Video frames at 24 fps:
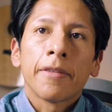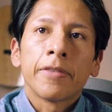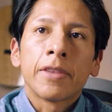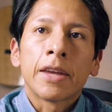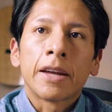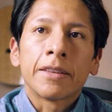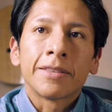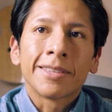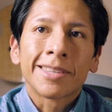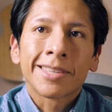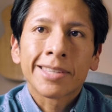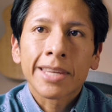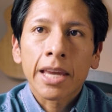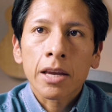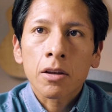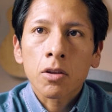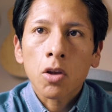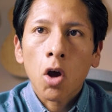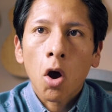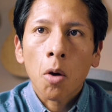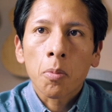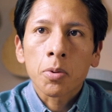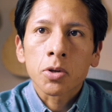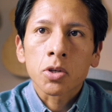Then the
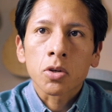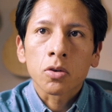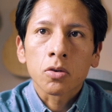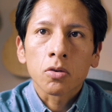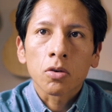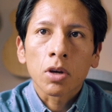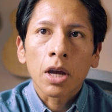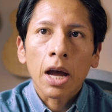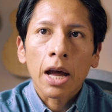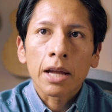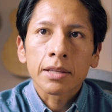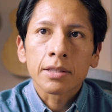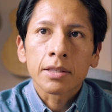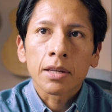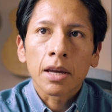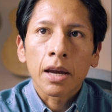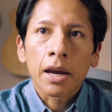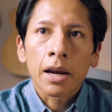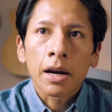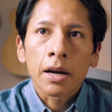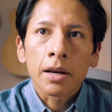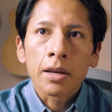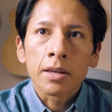second option you got there